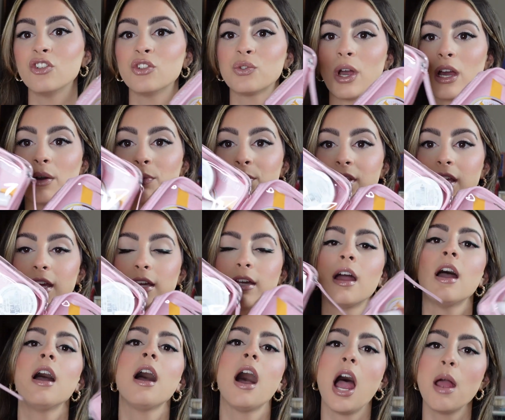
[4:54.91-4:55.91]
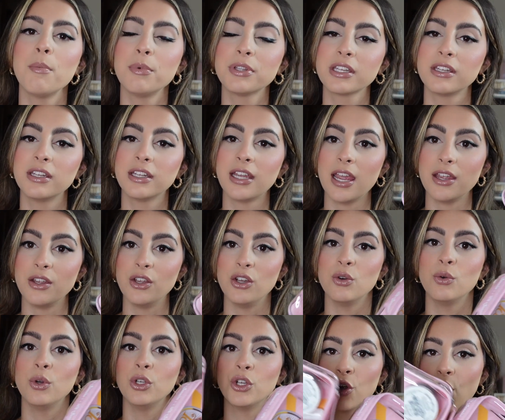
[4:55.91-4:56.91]
So I was like, I'm just gonna get
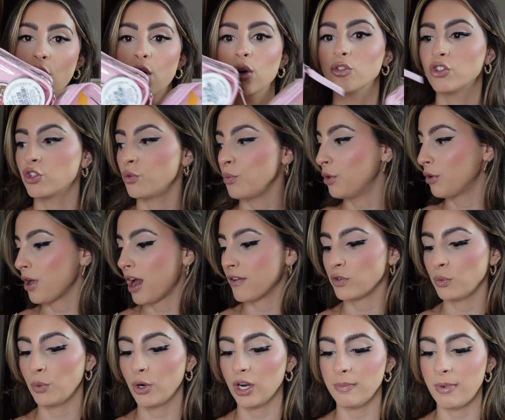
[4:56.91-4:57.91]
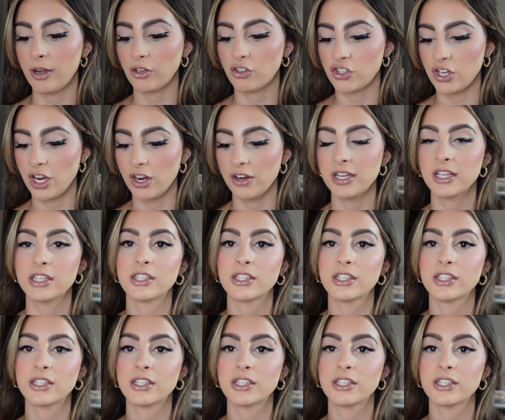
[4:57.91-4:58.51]
you your own so we don't have to worry about sharing.